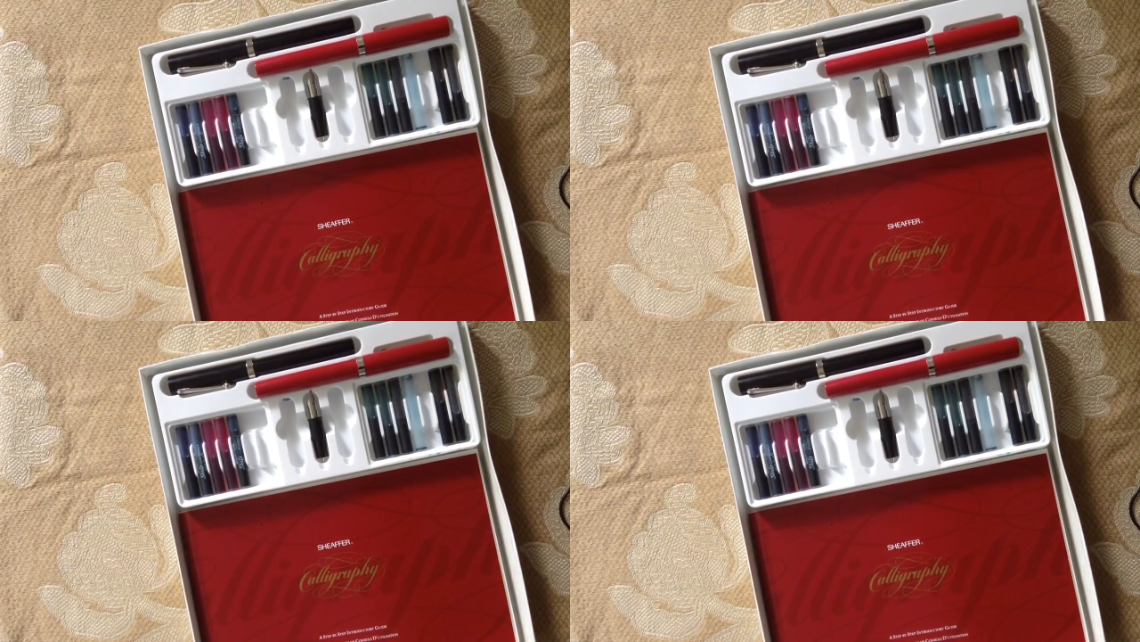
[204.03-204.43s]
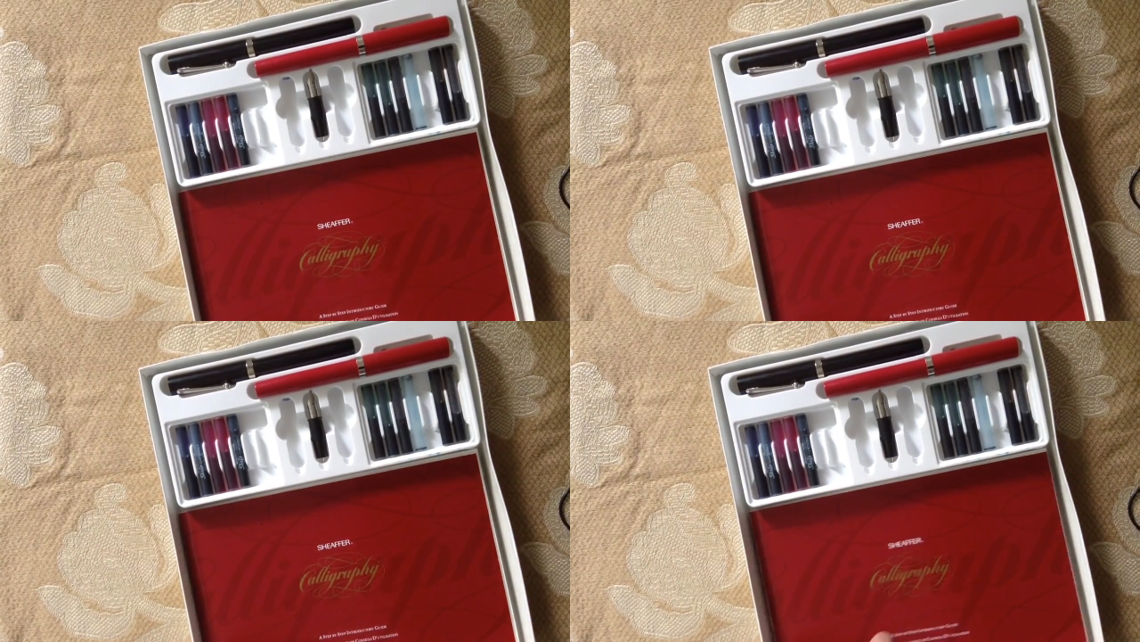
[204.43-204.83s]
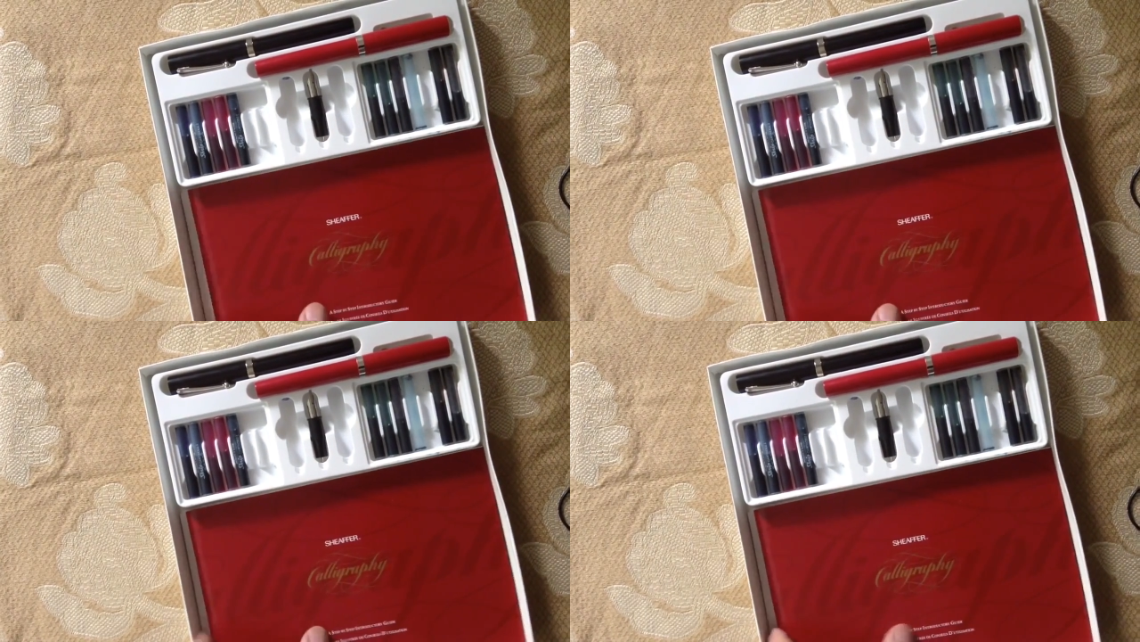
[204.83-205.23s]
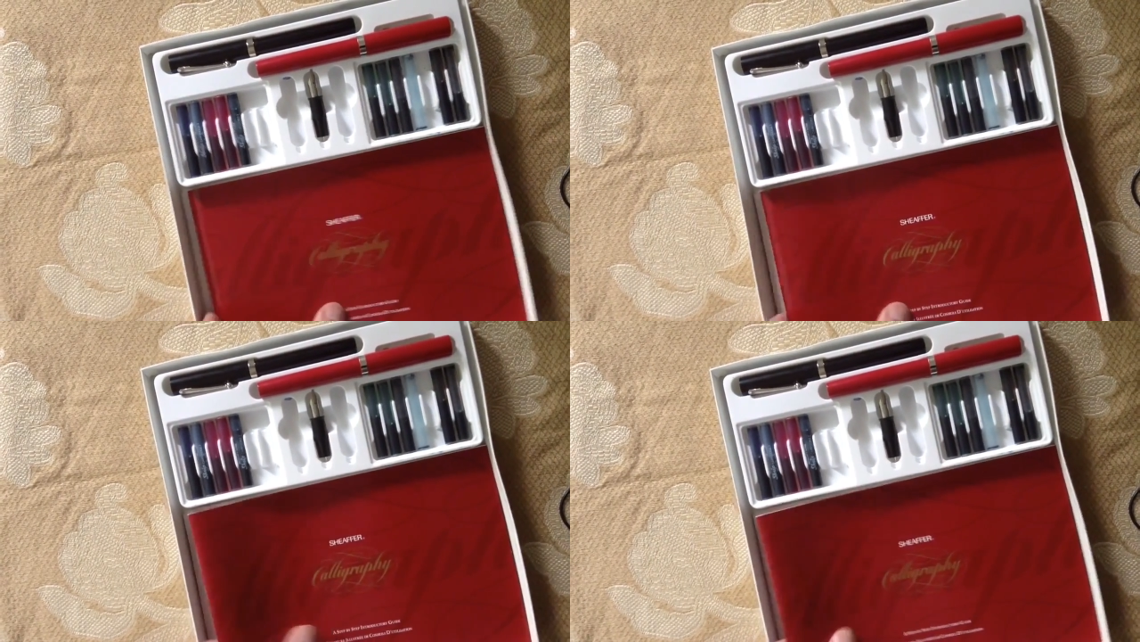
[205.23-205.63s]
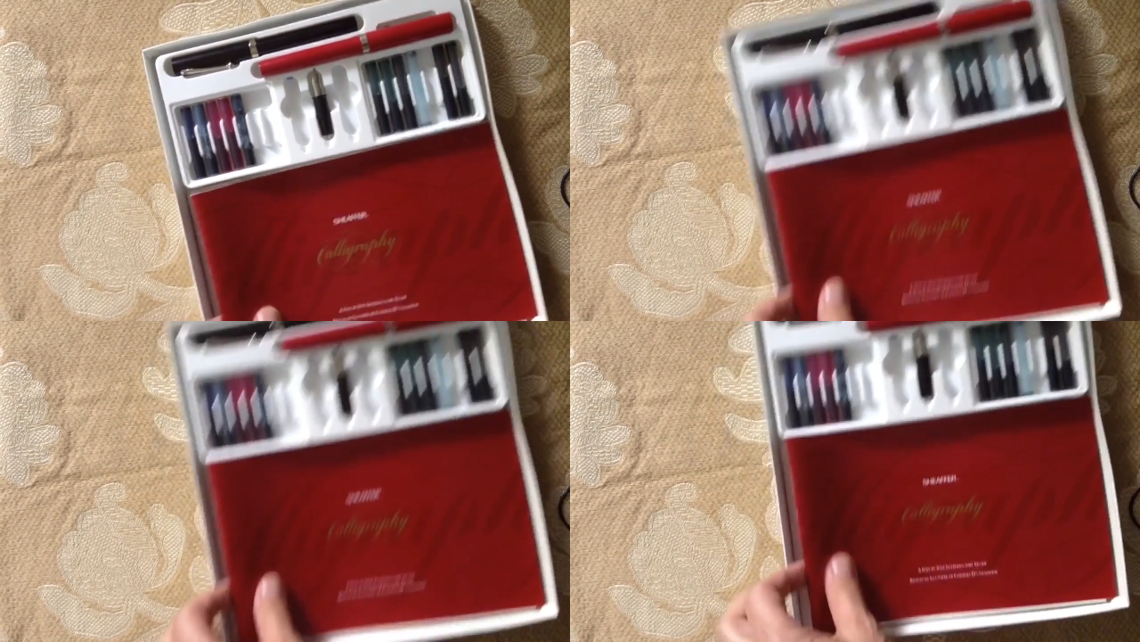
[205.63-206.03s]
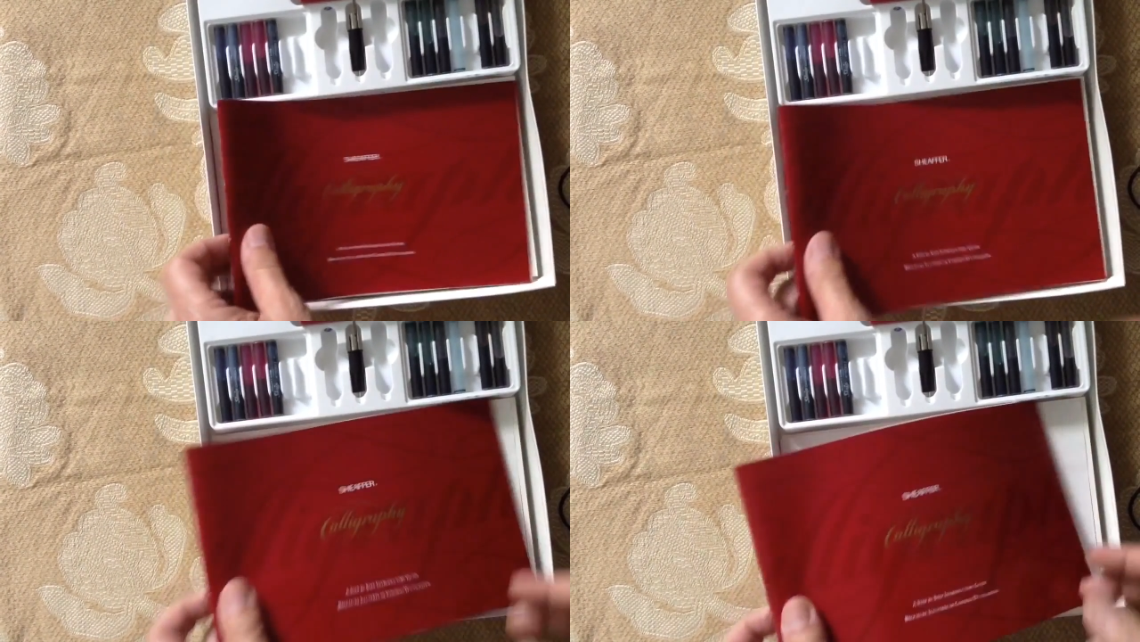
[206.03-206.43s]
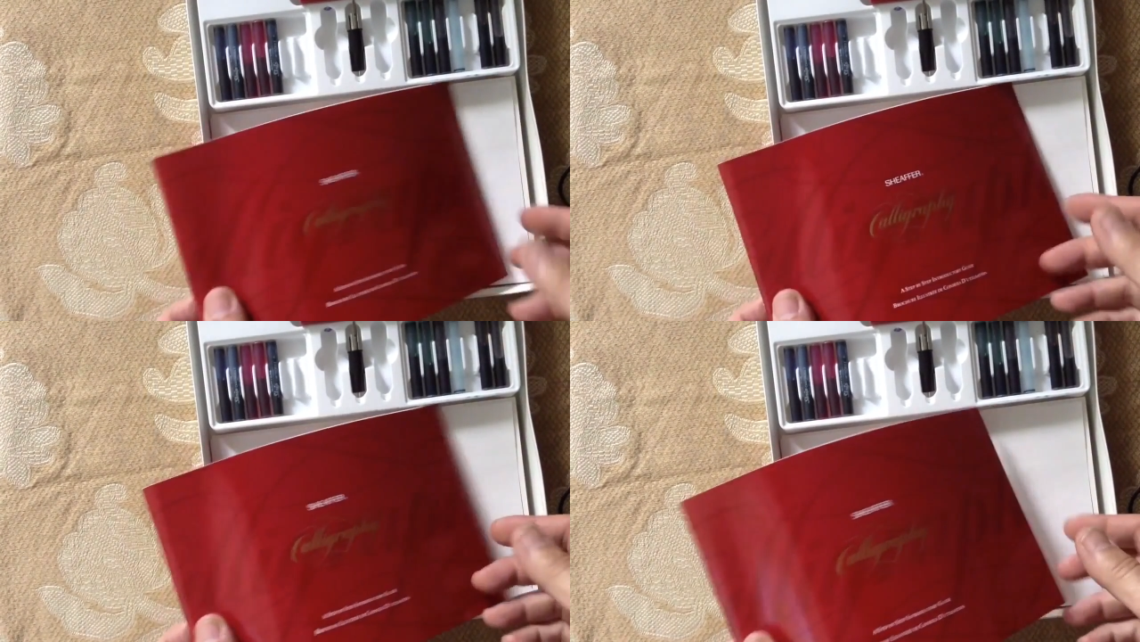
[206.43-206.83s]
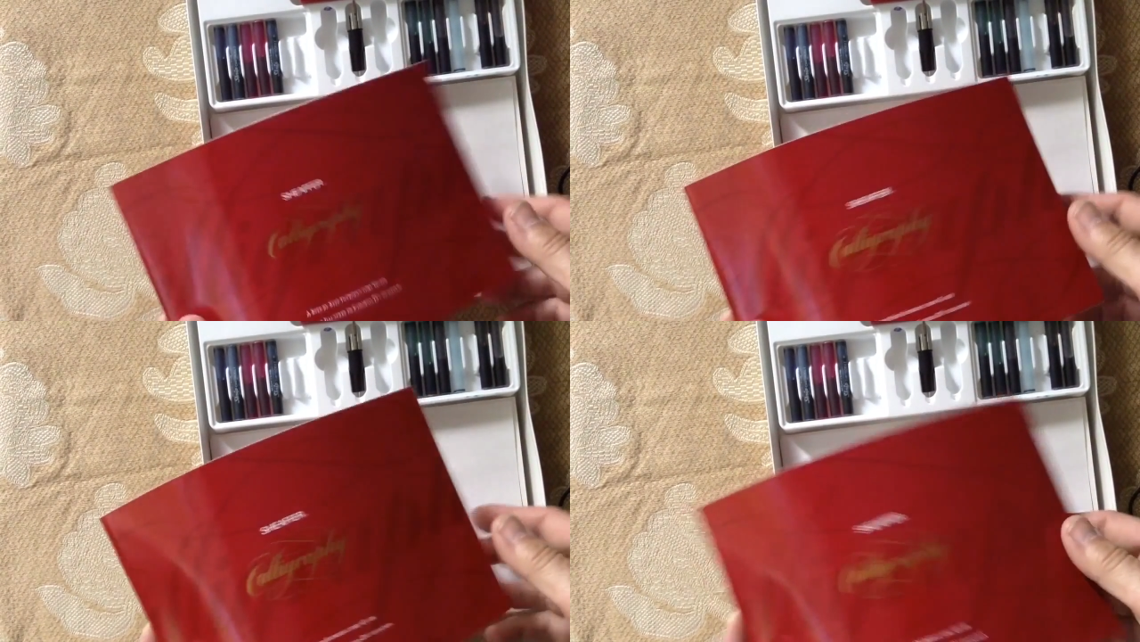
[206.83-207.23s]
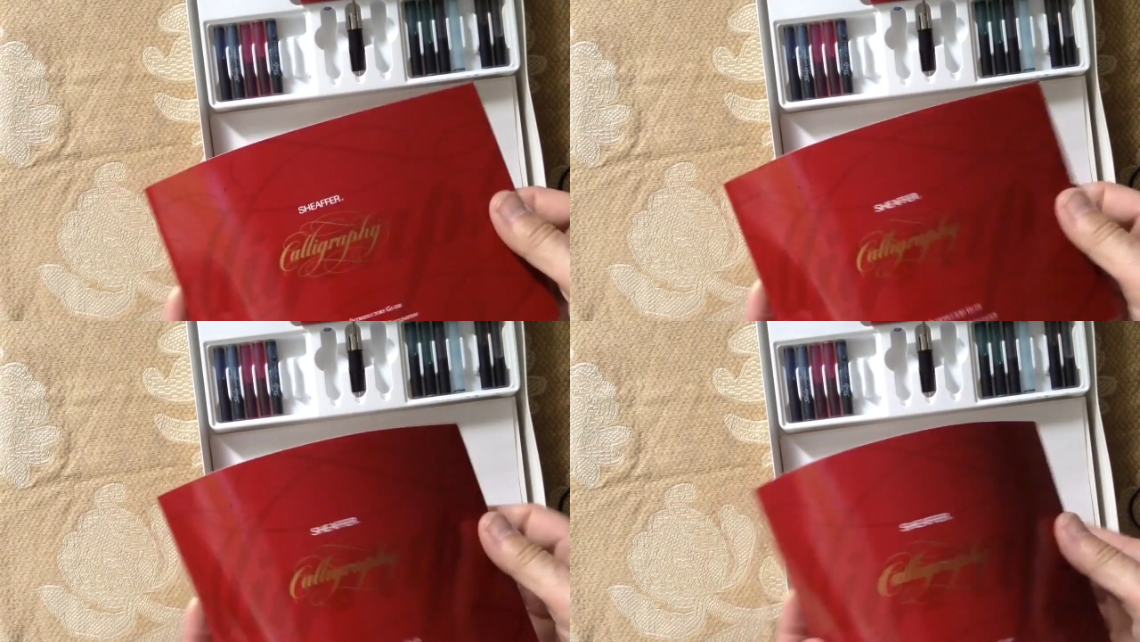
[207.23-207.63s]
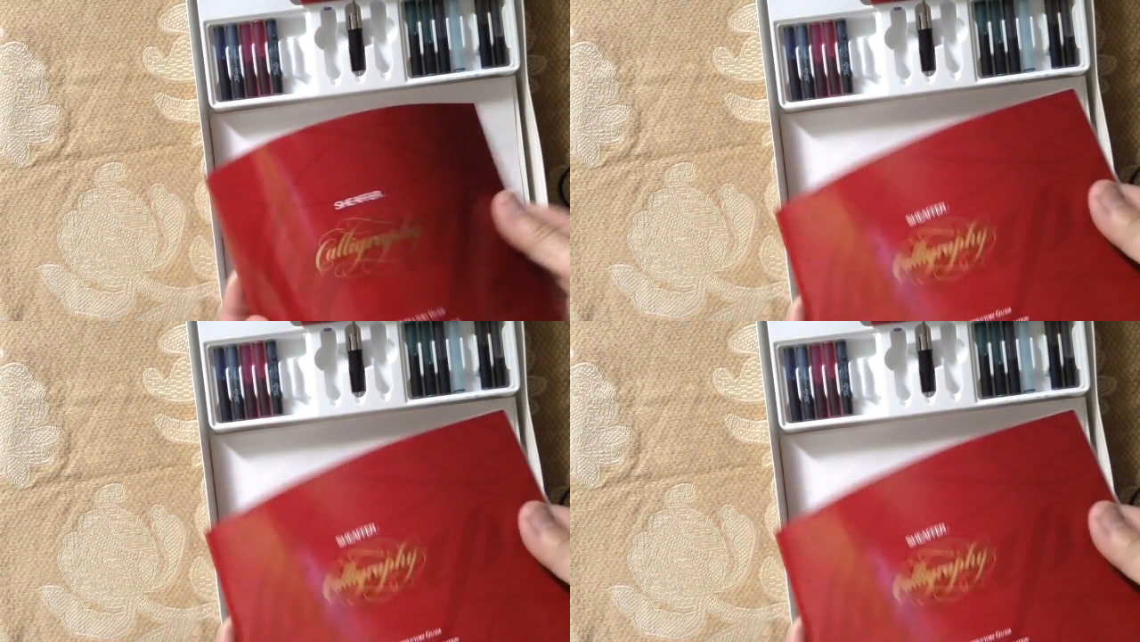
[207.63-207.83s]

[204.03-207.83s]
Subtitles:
No face is visible, so there are no lips to read.